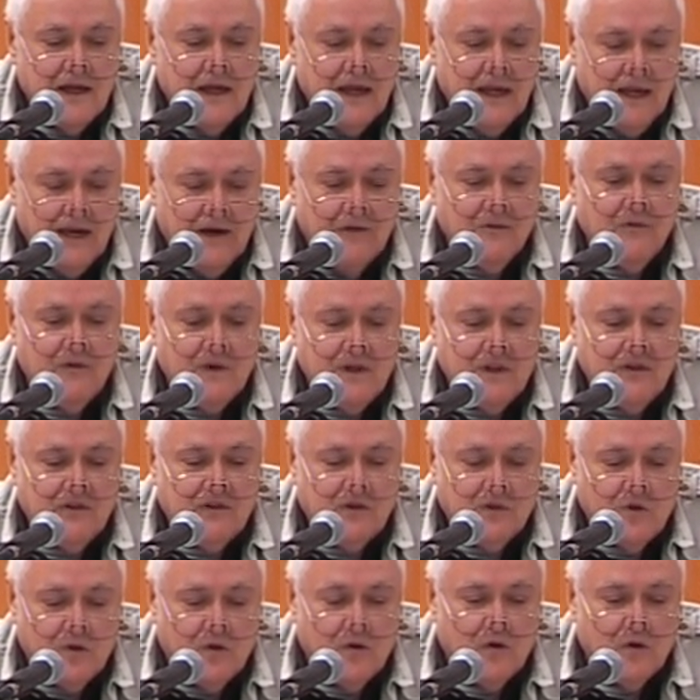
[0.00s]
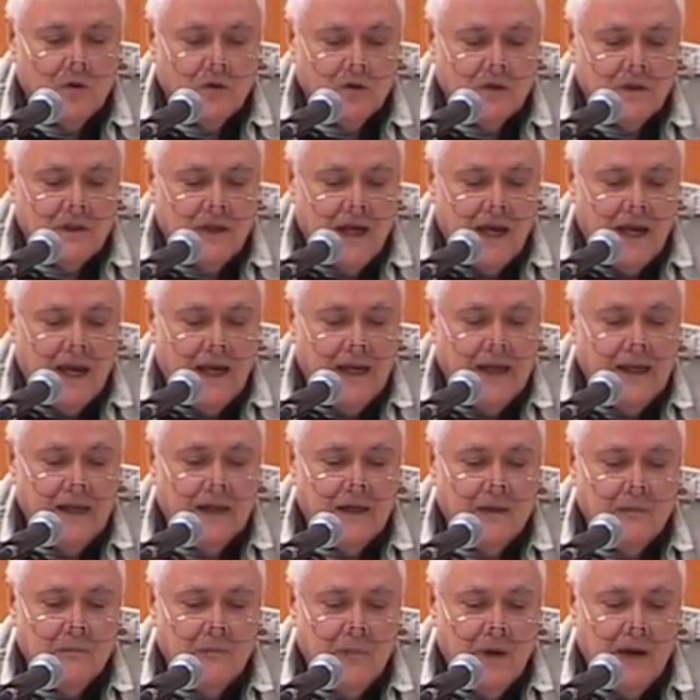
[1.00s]
Every school day in
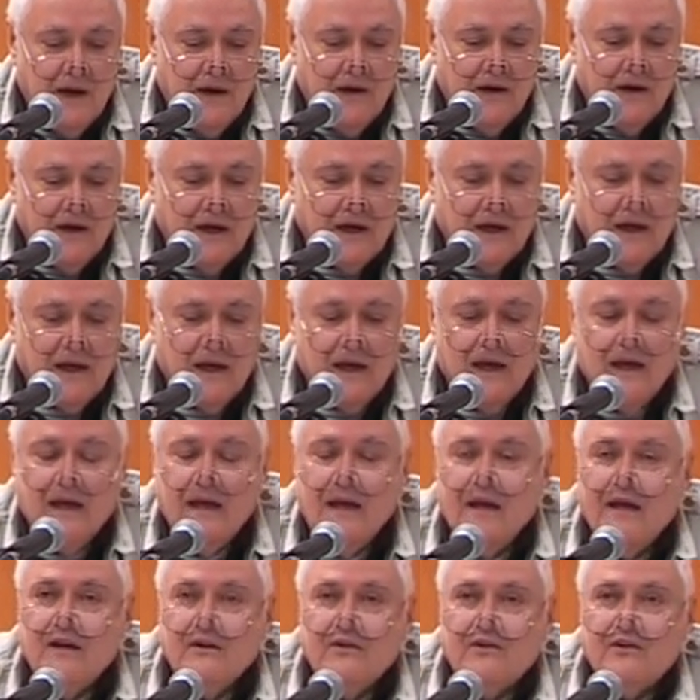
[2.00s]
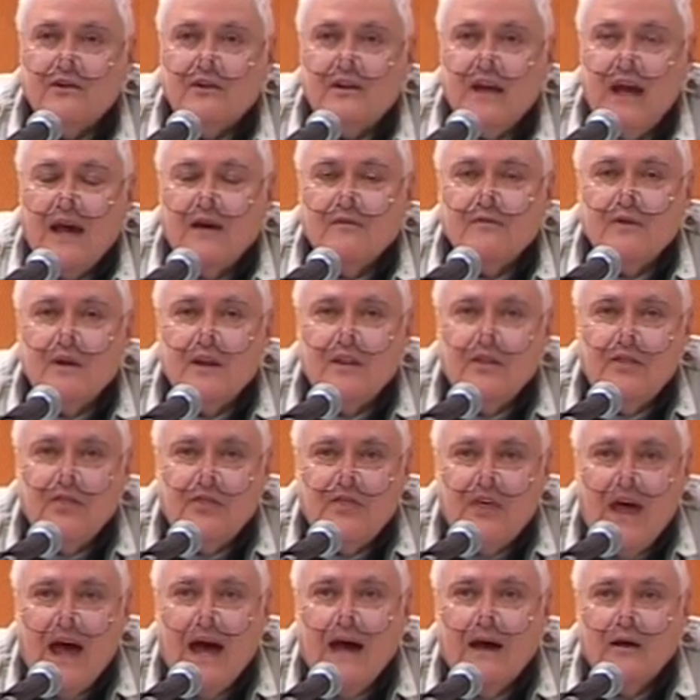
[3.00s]
America,
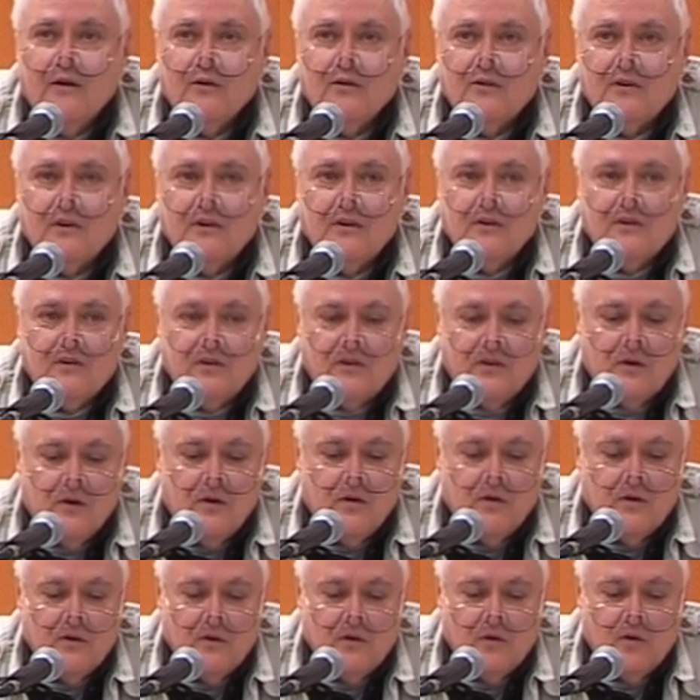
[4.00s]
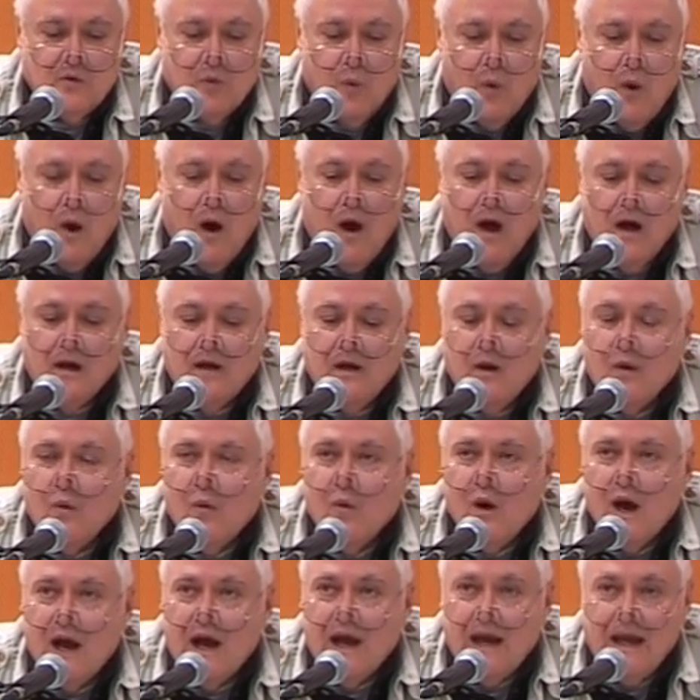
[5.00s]
7,000 students walk
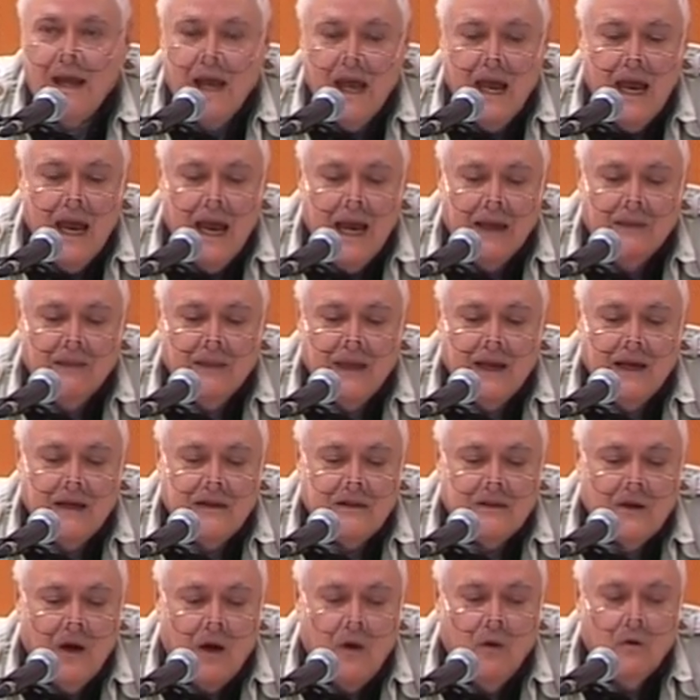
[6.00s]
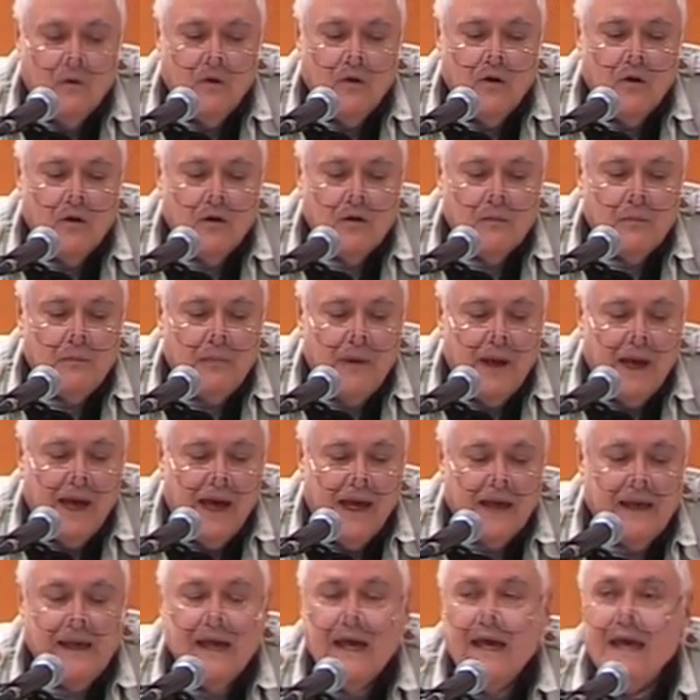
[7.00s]
away and they don't look
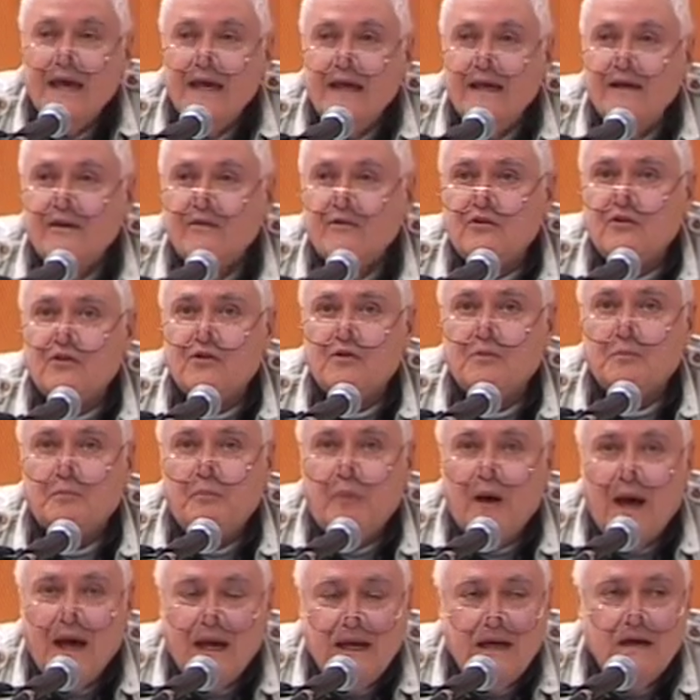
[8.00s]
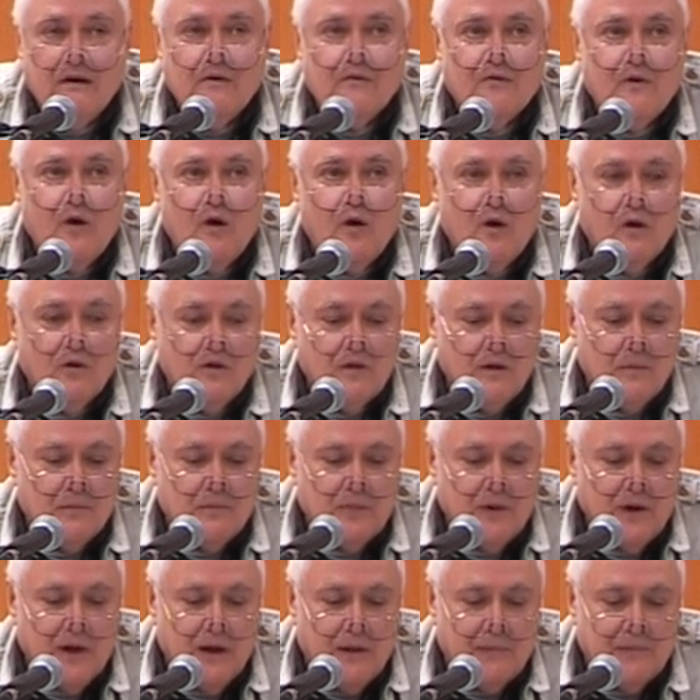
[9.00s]
back in spite of all the
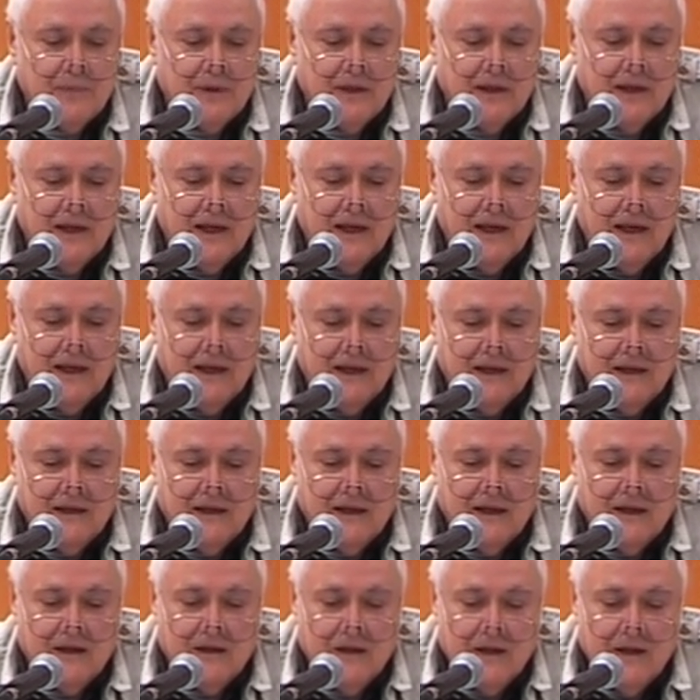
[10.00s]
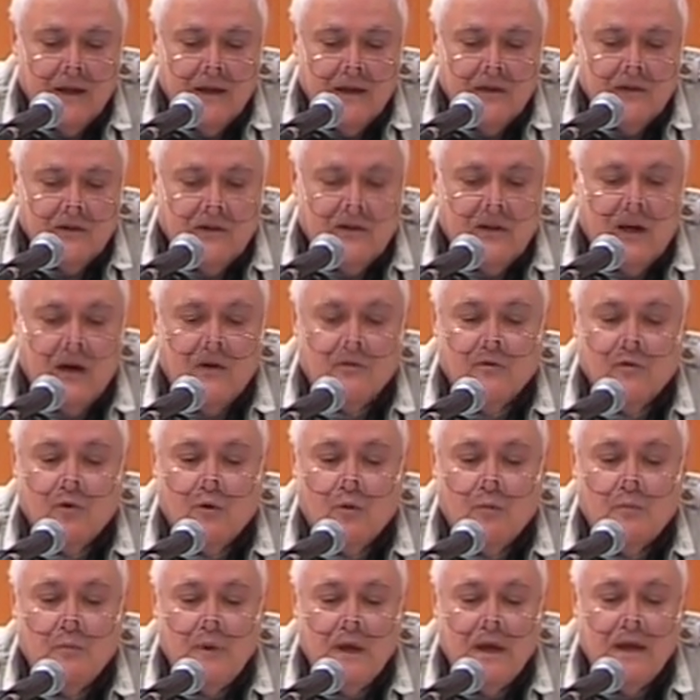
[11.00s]
propaganda. Several
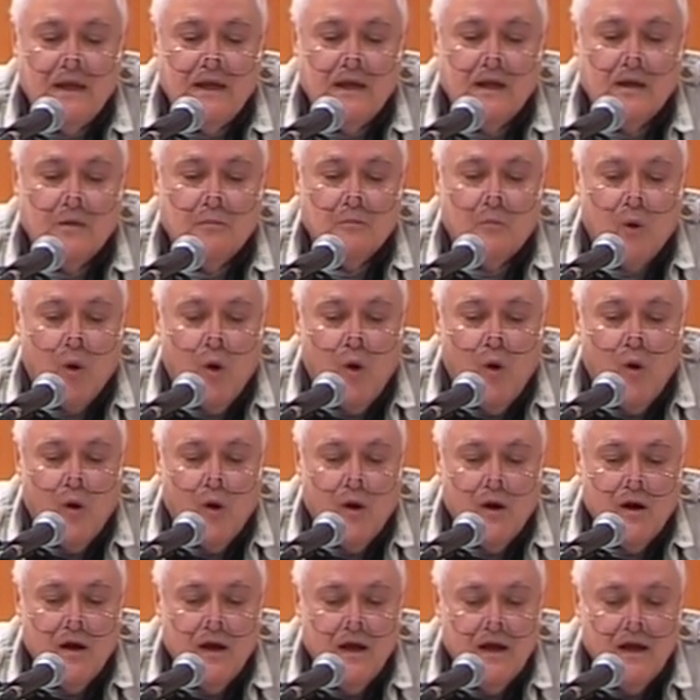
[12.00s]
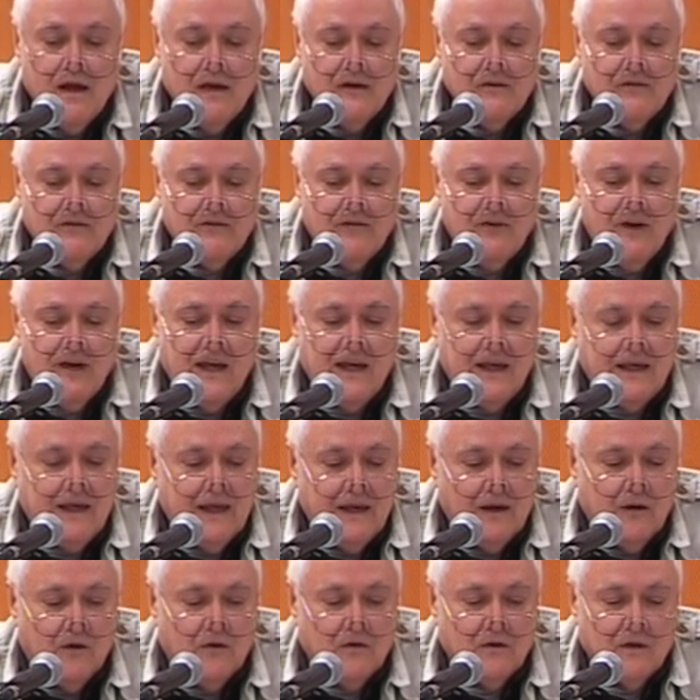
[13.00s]
million more fake
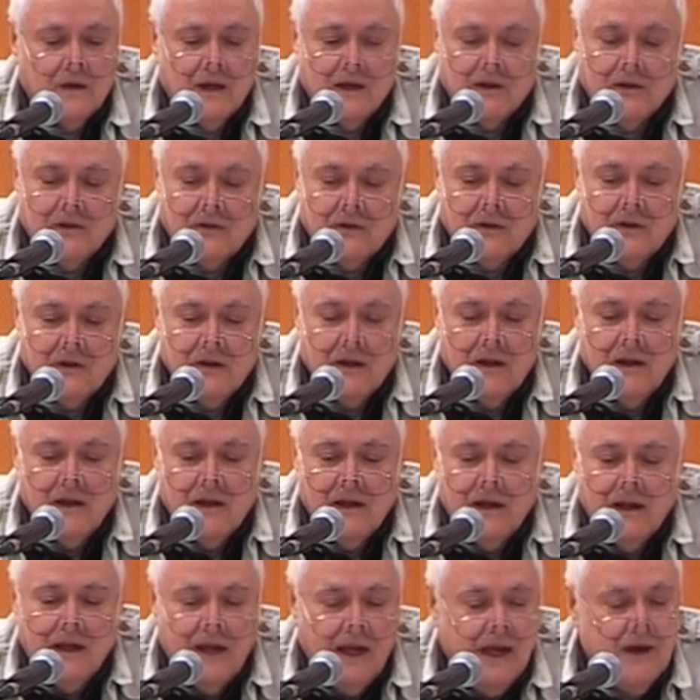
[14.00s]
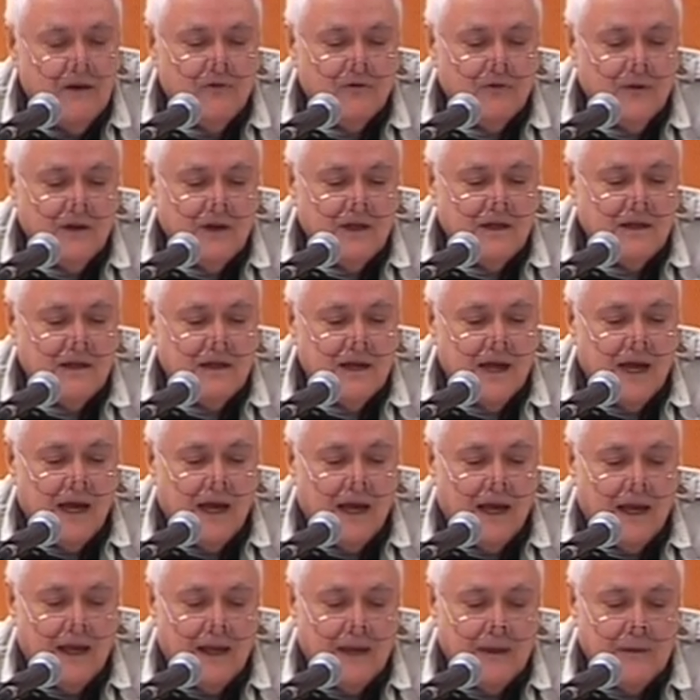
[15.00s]
illness every
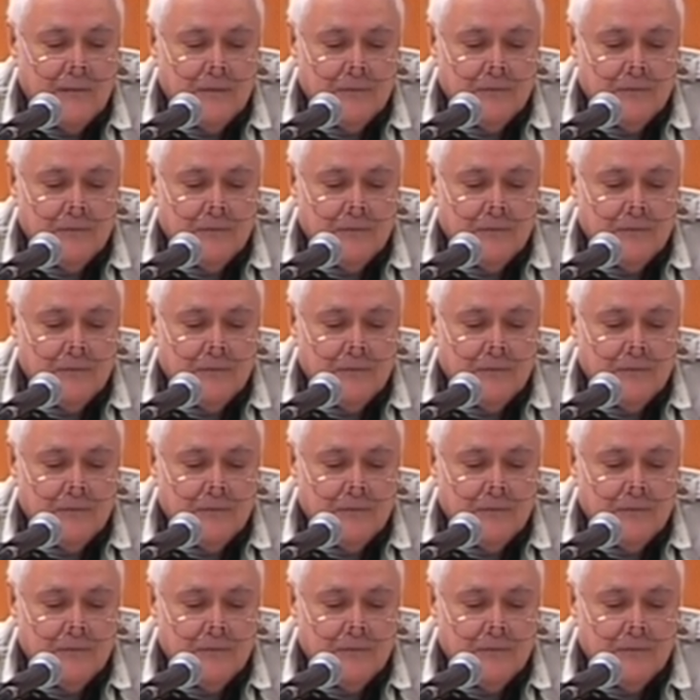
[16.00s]
day.